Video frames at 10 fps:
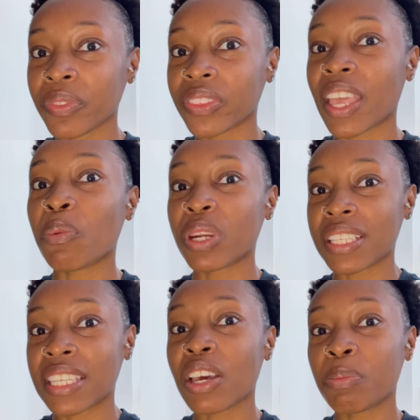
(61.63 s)
They
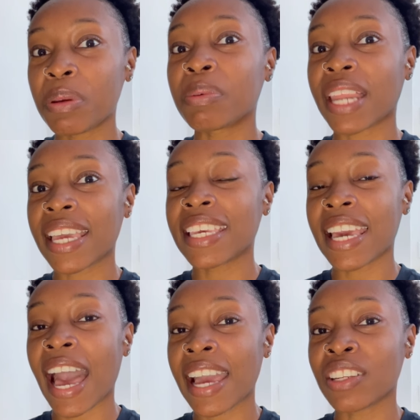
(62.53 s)
want to tell people like,
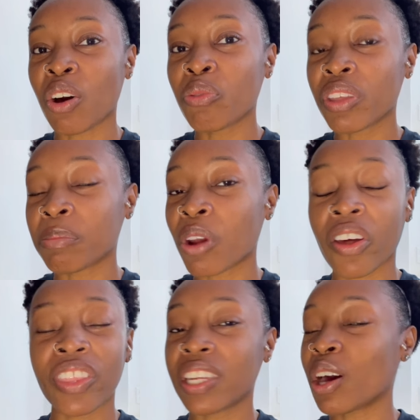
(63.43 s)
yeah, I know them.
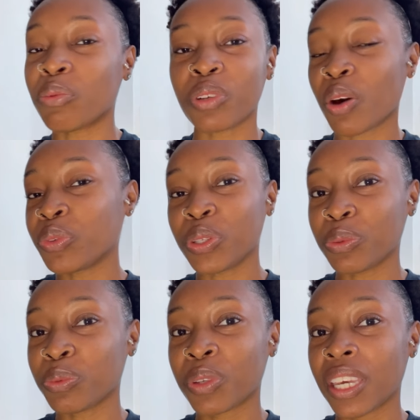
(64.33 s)
No, they don't know
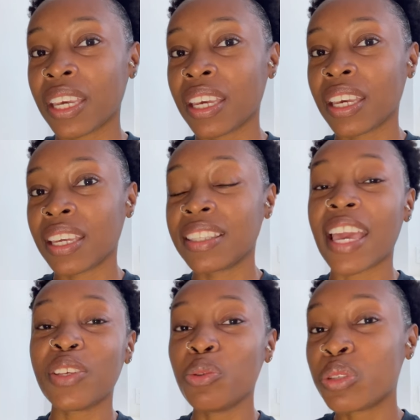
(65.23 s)
you.
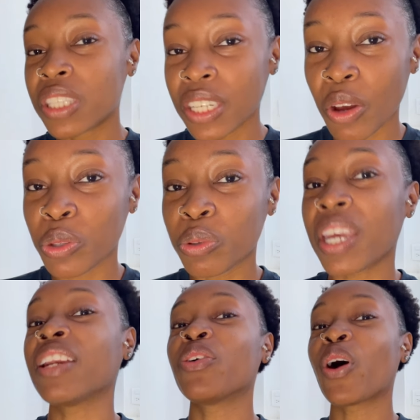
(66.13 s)
They used to know you.
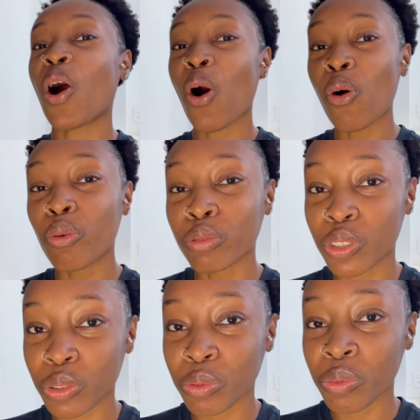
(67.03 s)
They know the old
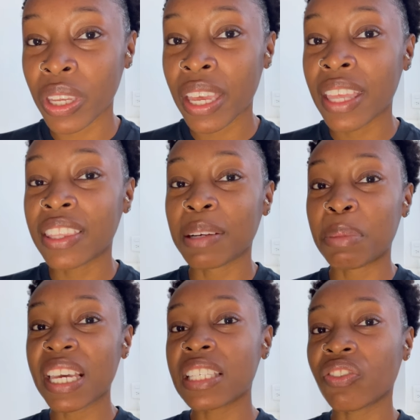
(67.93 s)
you. Their
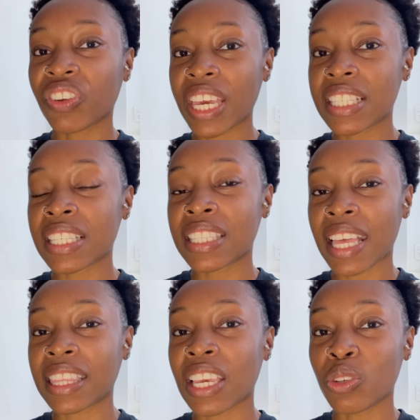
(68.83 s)
biggest flex is
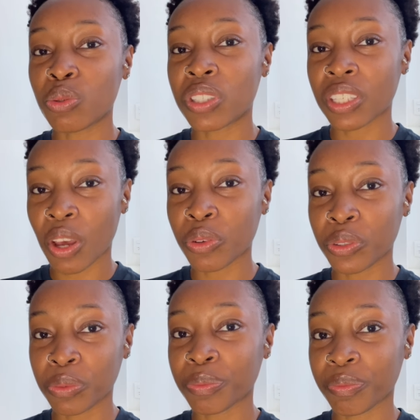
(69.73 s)
that they used to know
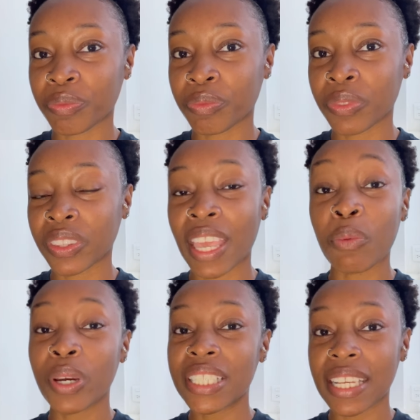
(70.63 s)
you. They
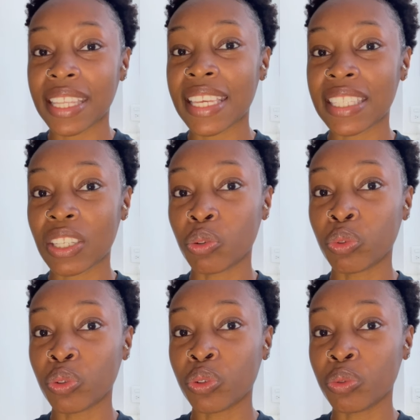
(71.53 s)
wish that they still
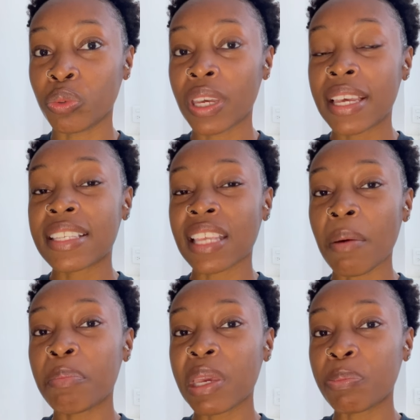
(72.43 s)
knew you.
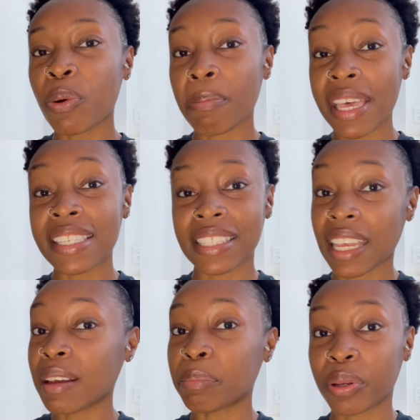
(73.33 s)
Some people messed
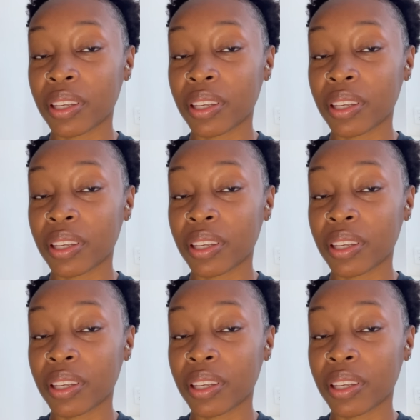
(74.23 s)
up.